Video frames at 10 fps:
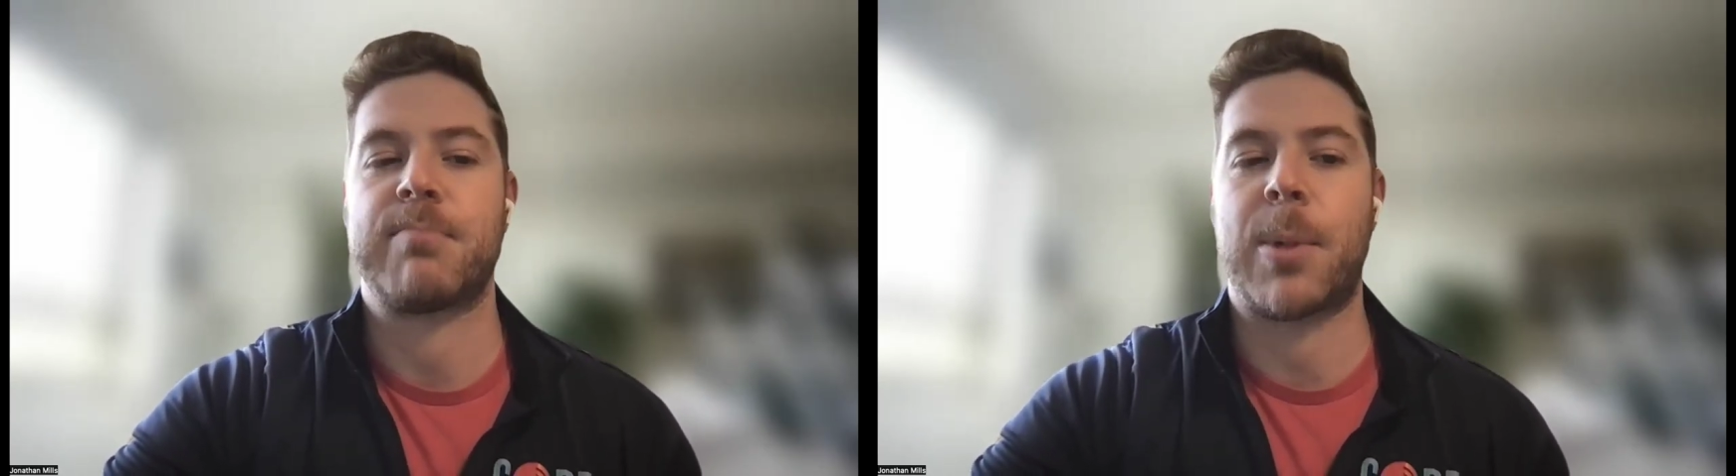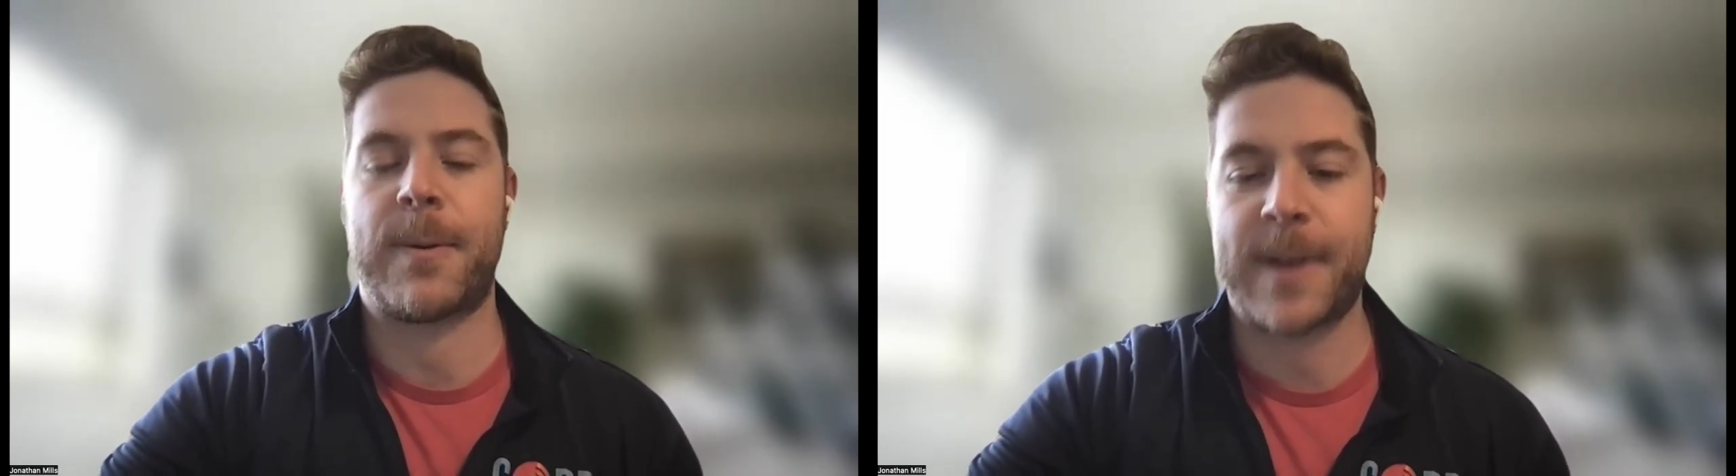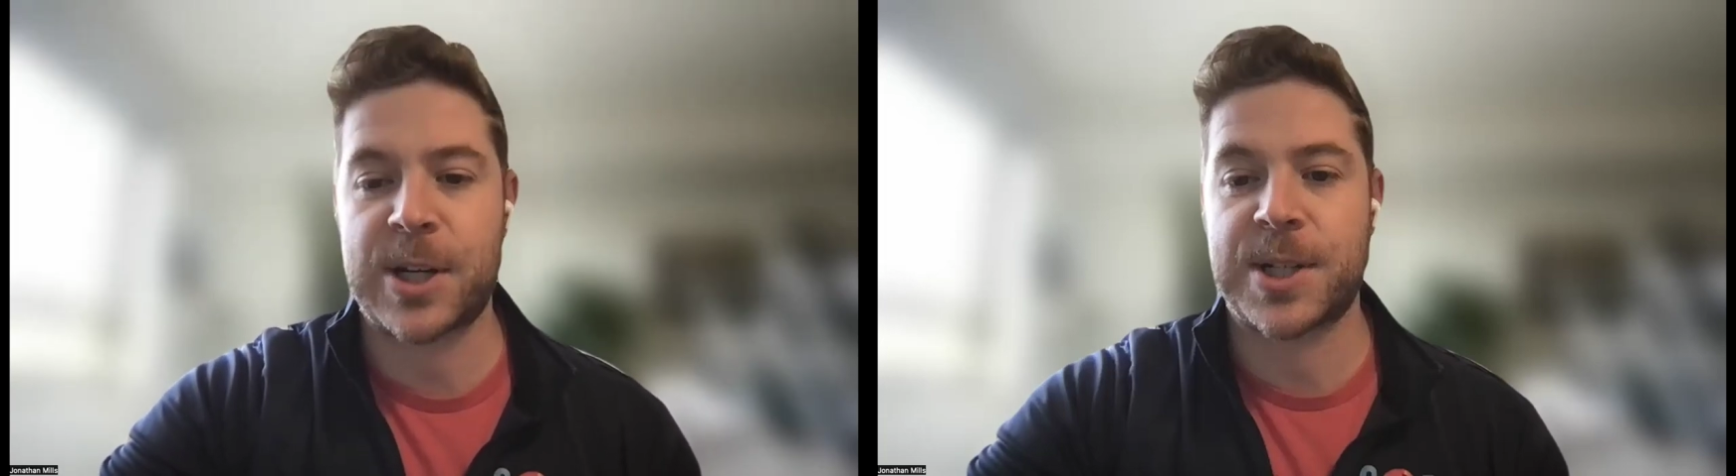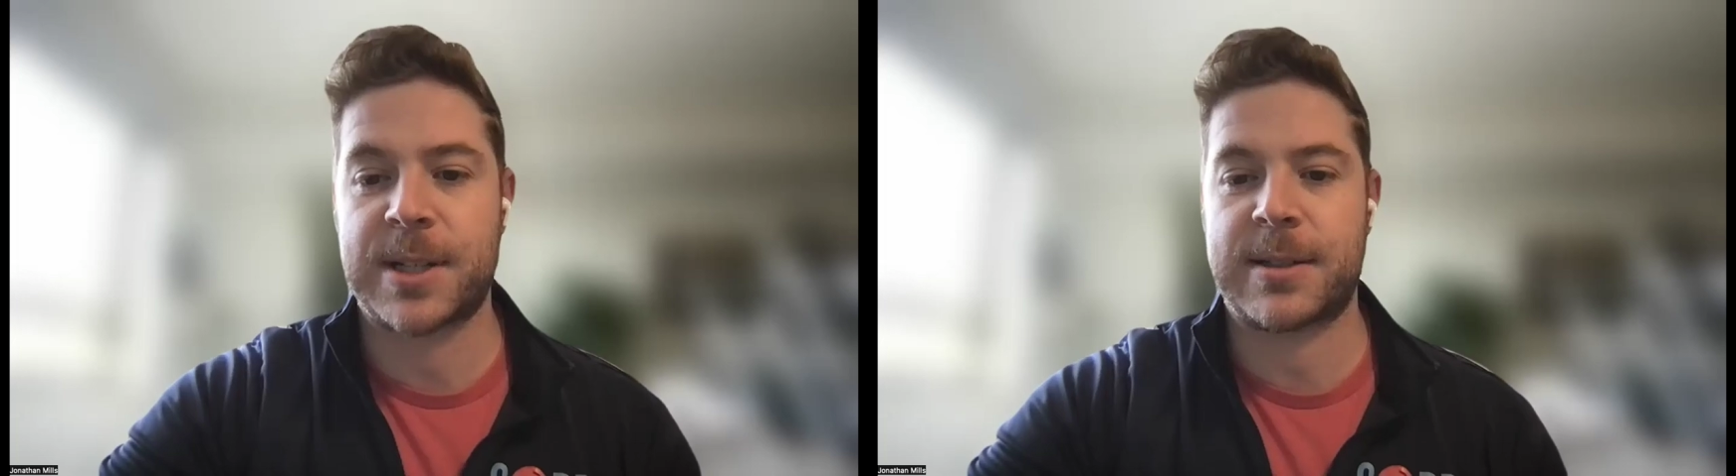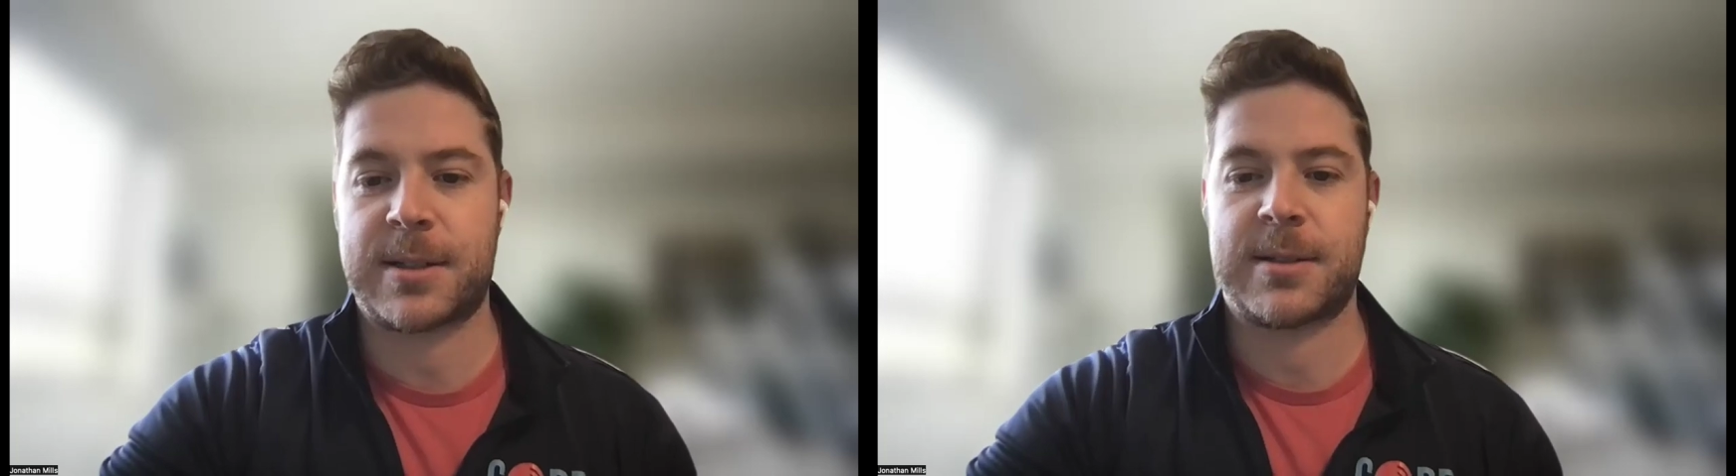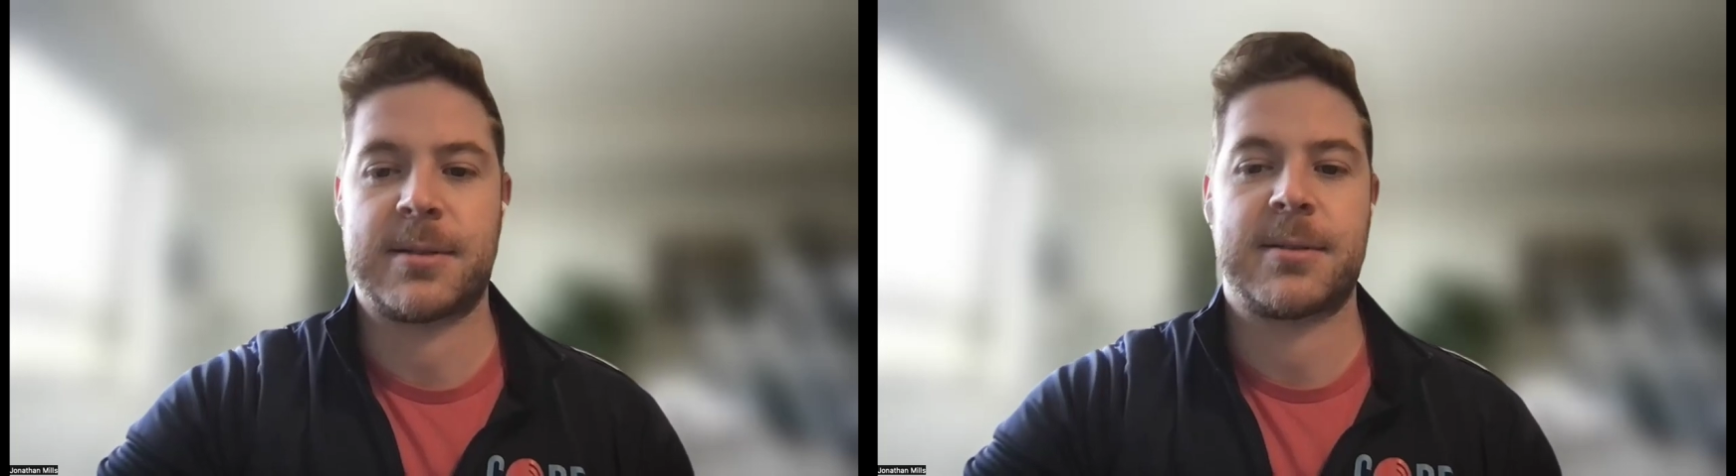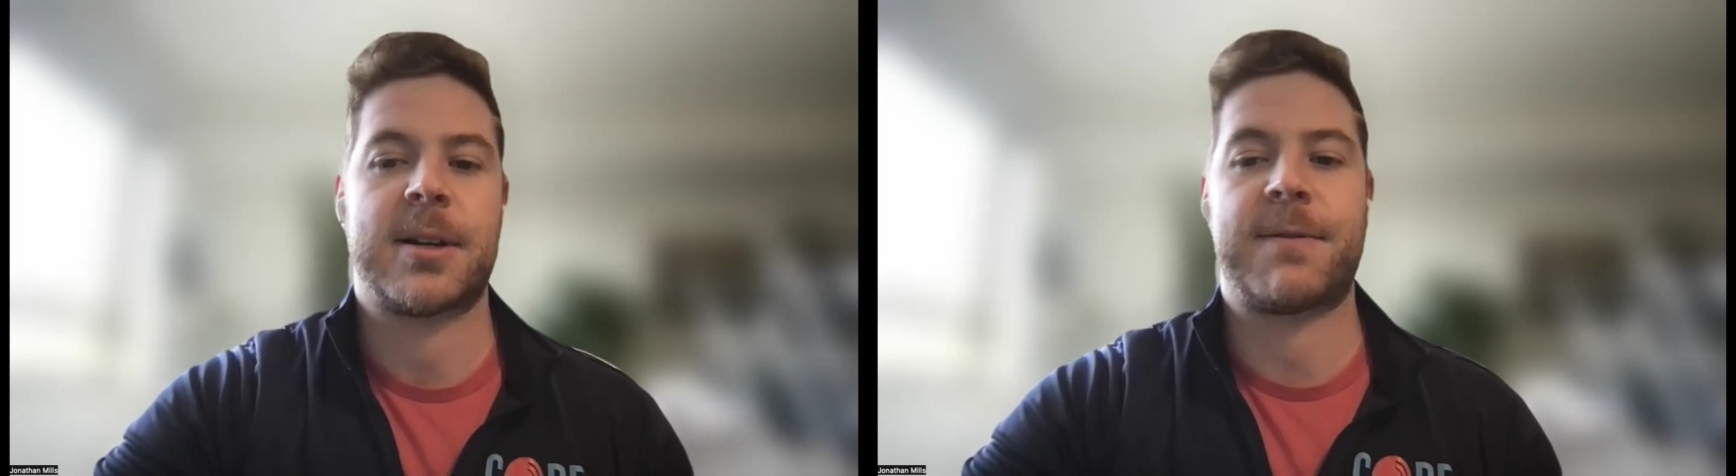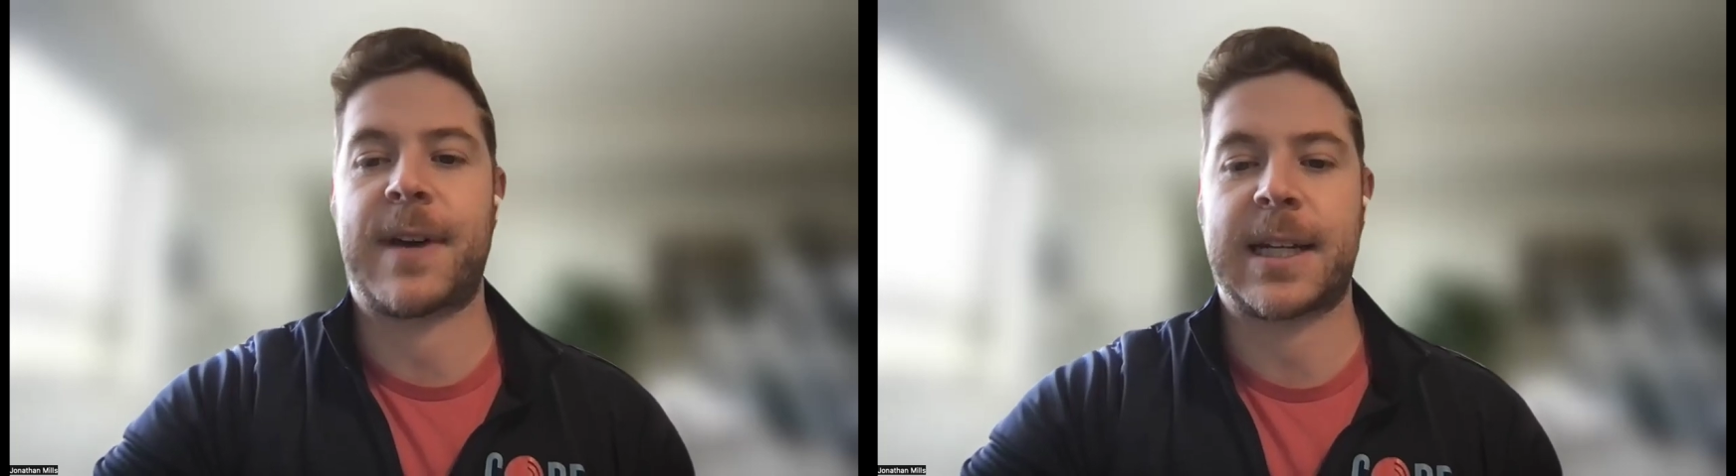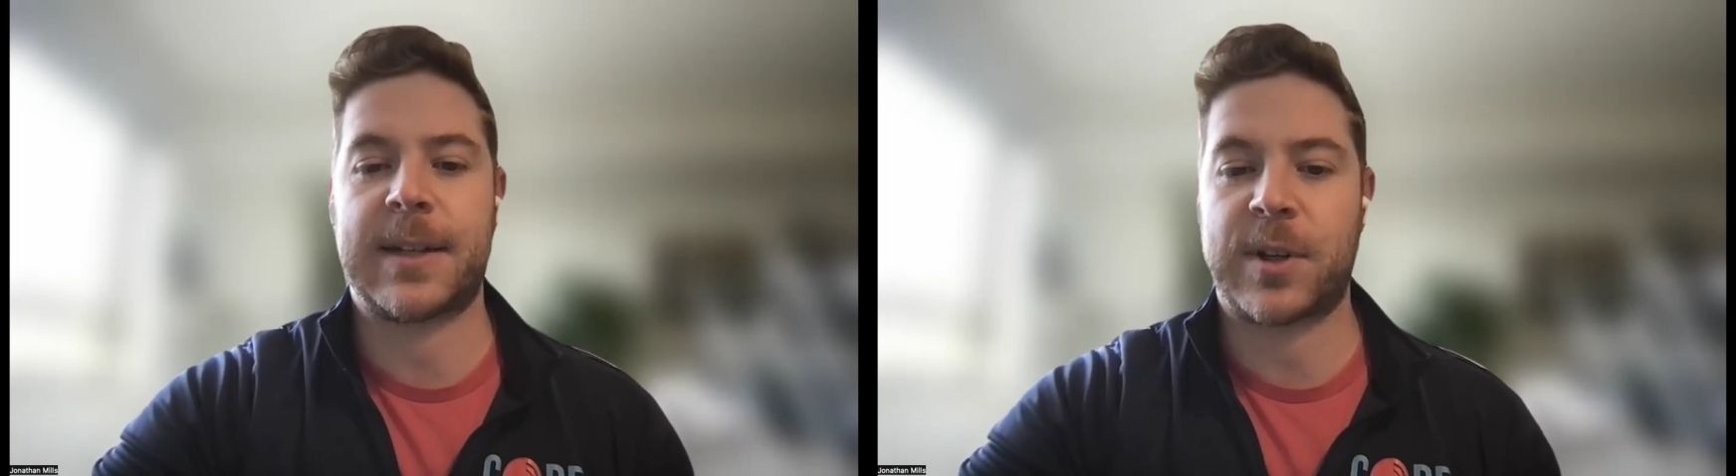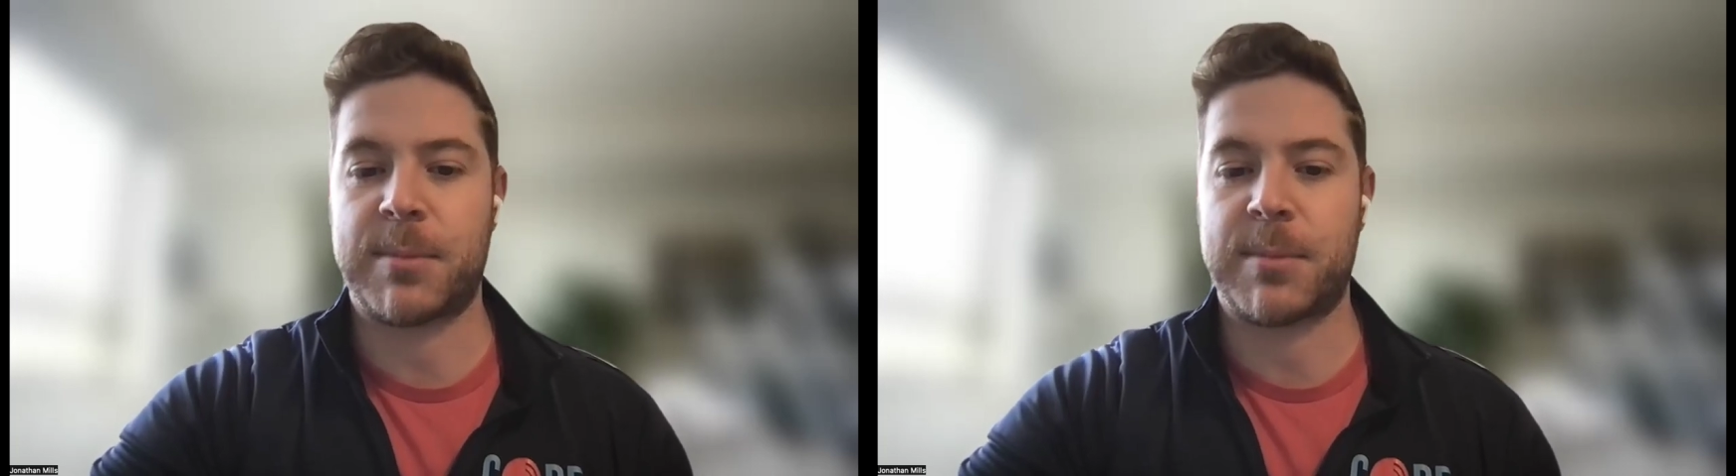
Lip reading: motivations, effective